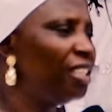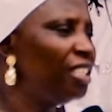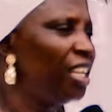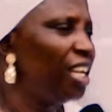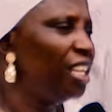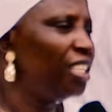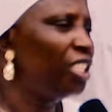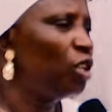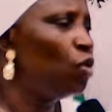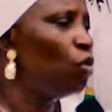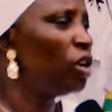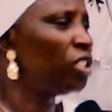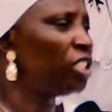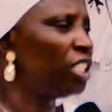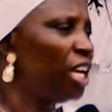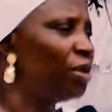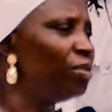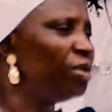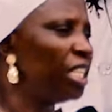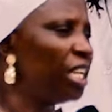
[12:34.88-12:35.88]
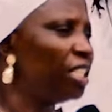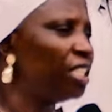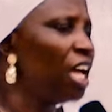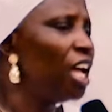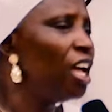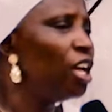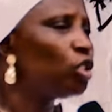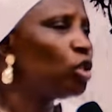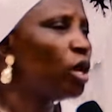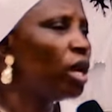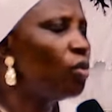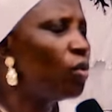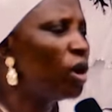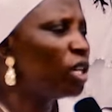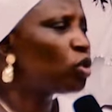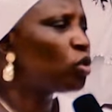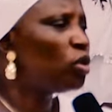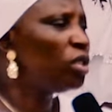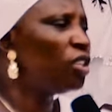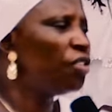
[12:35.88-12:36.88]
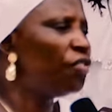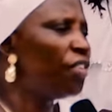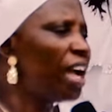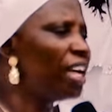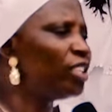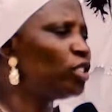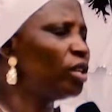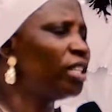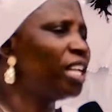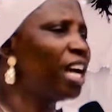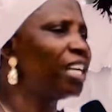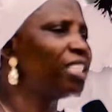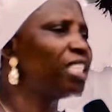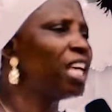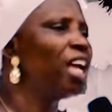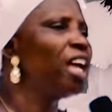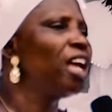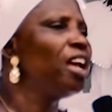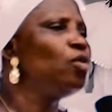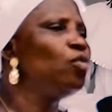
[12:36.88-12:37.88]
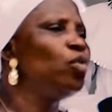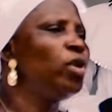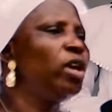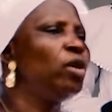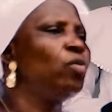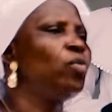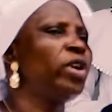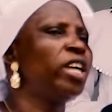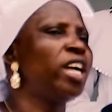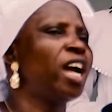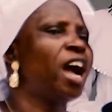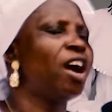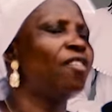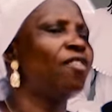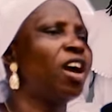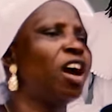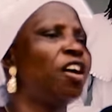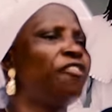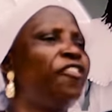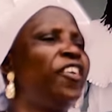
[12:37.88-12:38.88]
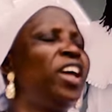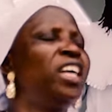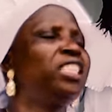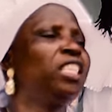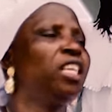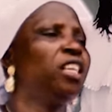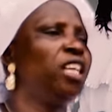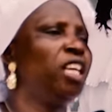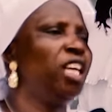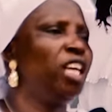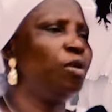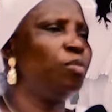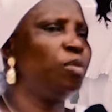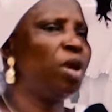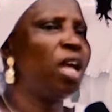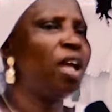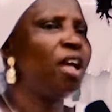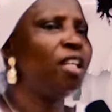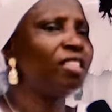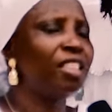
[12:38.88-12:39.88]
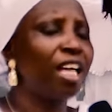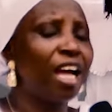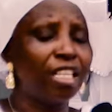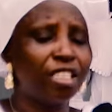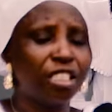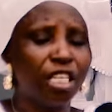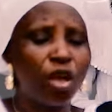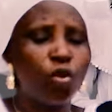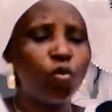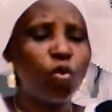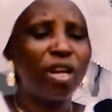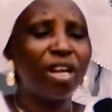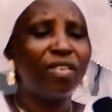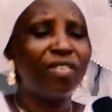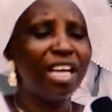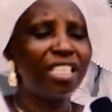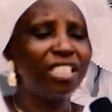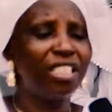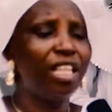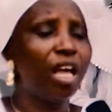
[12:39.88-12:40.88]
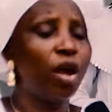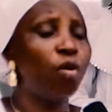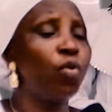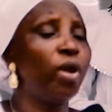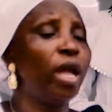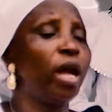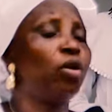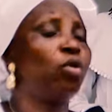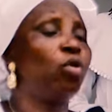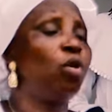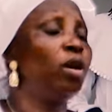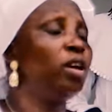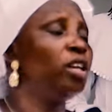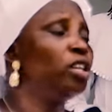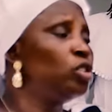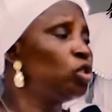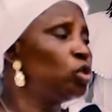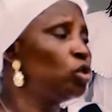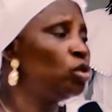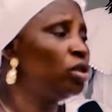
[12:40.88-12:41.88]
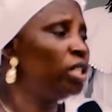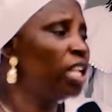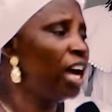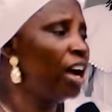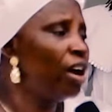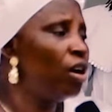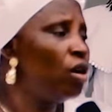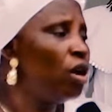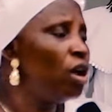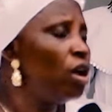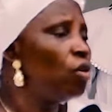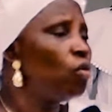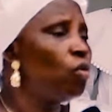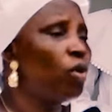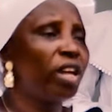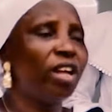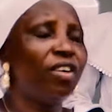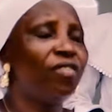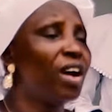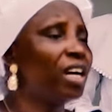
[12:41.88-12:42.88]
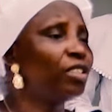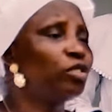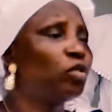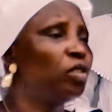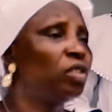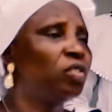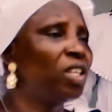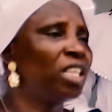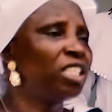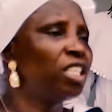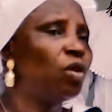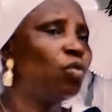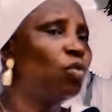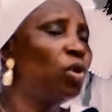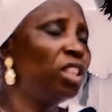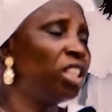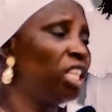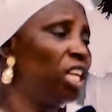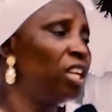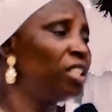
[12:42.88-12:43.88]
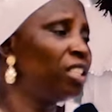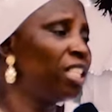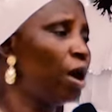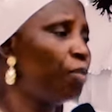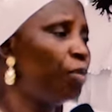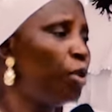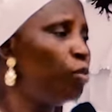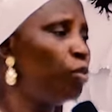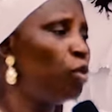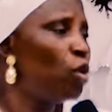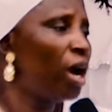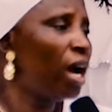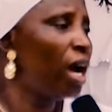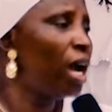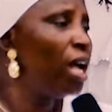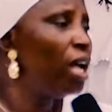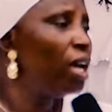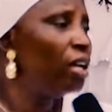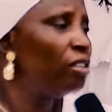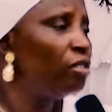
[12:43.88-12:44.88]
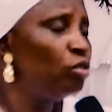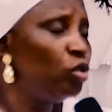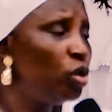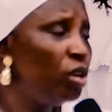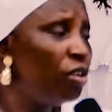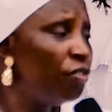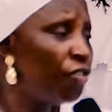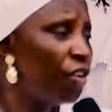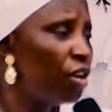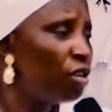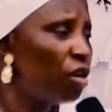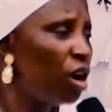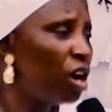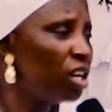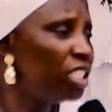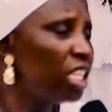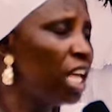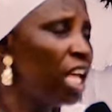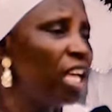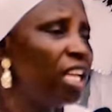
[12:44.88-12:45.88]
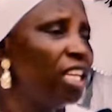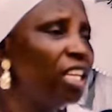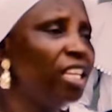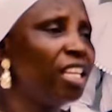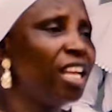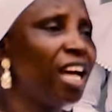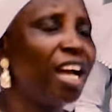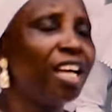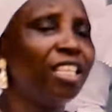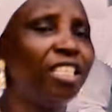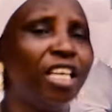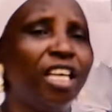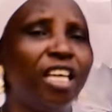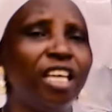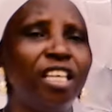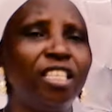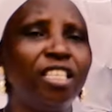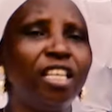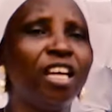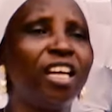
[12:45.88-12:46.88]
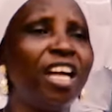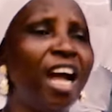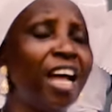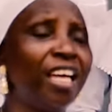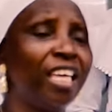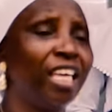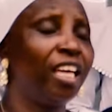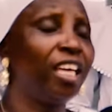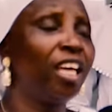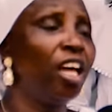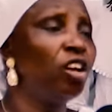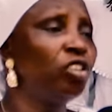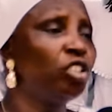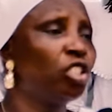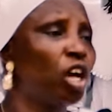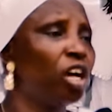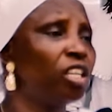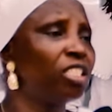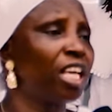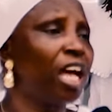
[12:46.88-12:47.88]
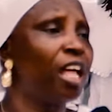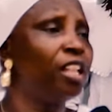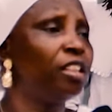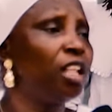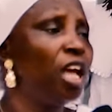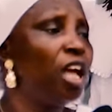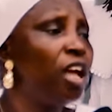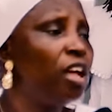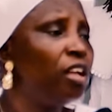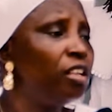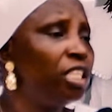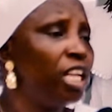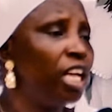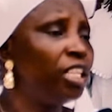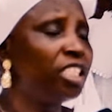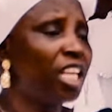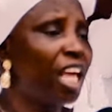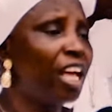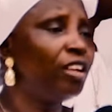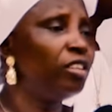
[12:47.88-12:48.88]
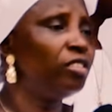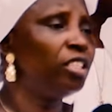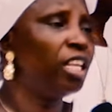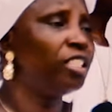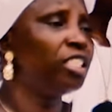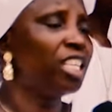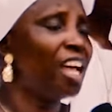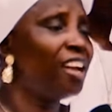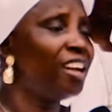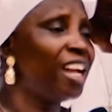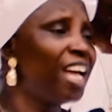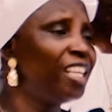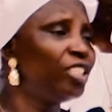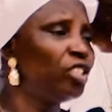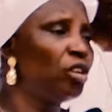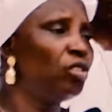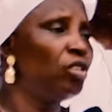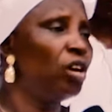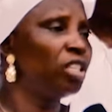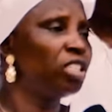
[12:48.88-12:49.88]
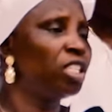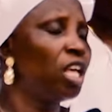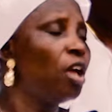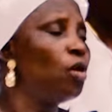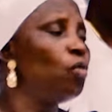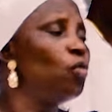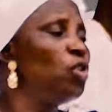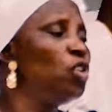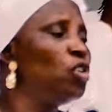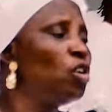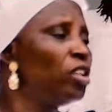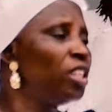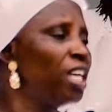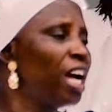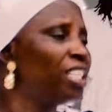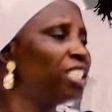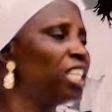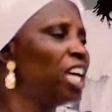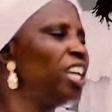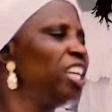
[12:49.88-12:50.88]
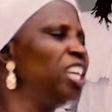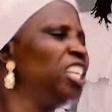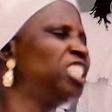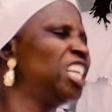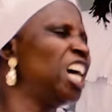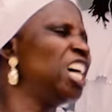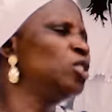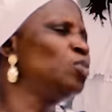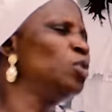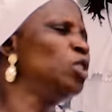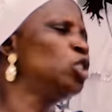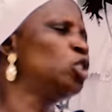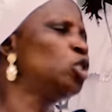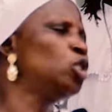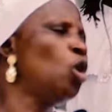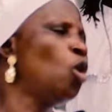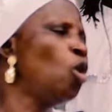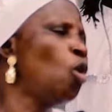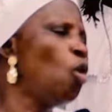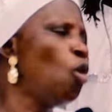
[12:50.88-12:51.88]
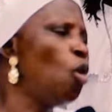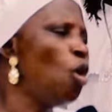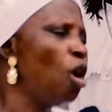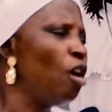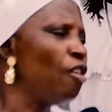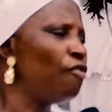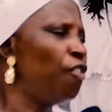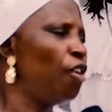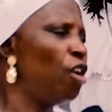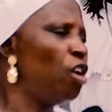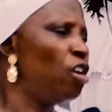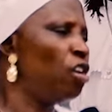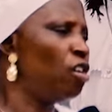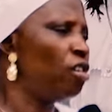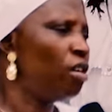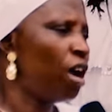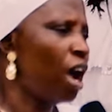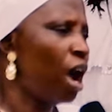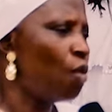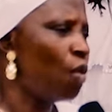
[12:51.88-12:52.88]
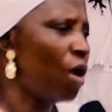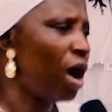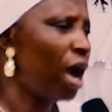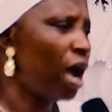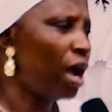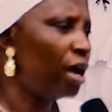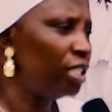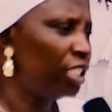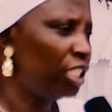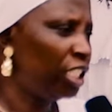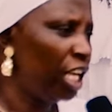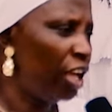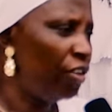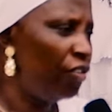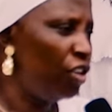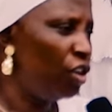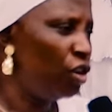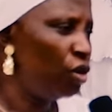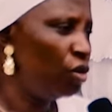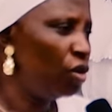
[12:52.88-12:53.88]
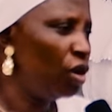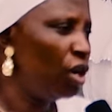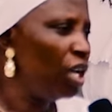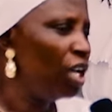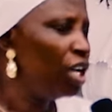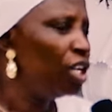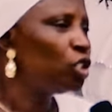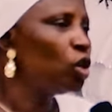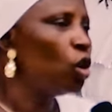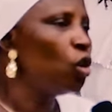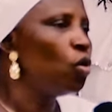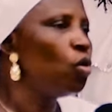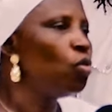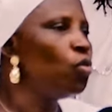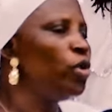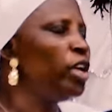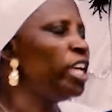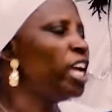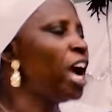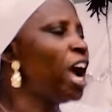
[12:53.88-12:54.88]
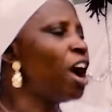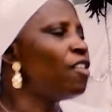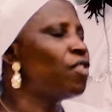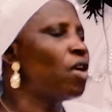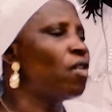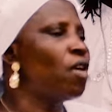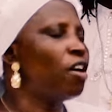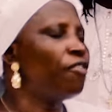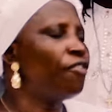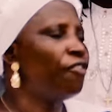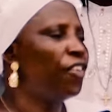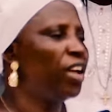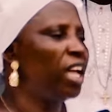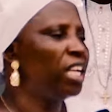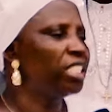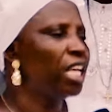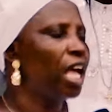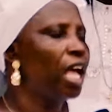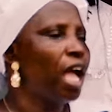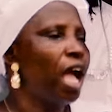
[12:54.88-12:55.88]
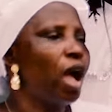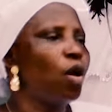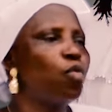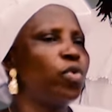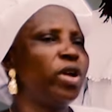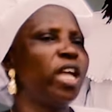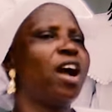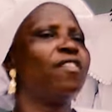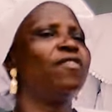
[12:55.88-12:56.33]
Yes, he was tempted. So he was crucified so that we have our faith in him, that whatever is it that we are going through now, whatever crucifixion we think that people are doing for us, either they gang against us and they tell lies on us, we know that it has been so for our Savior. So we have our faith and we